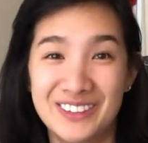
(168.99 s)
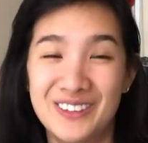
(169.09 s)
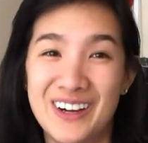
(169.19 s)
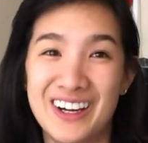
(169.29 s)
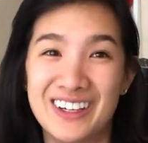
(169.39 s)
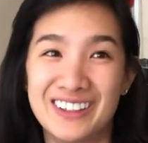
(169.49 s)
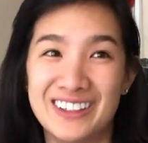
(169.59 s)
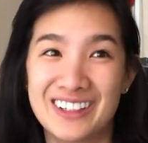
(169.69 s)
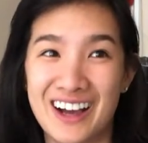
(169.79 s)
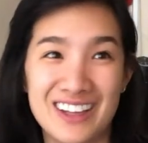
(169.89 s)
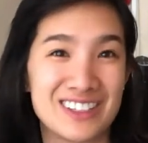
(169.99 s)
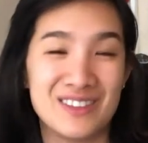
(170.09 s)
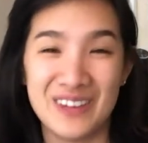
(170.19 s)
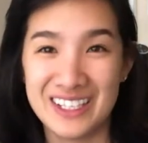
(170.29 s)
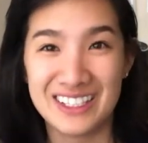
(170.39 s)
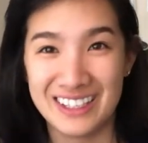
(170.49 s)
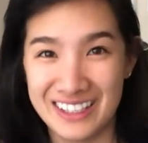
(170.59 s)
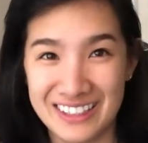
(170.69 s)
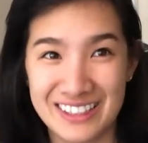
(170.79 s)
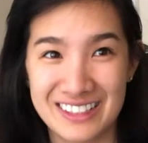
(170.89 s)
where the cost of
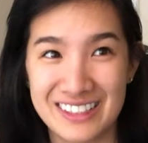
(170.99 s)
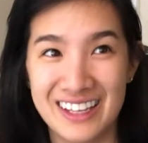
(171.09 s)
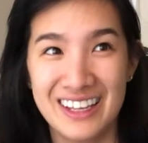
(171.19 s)
maintenance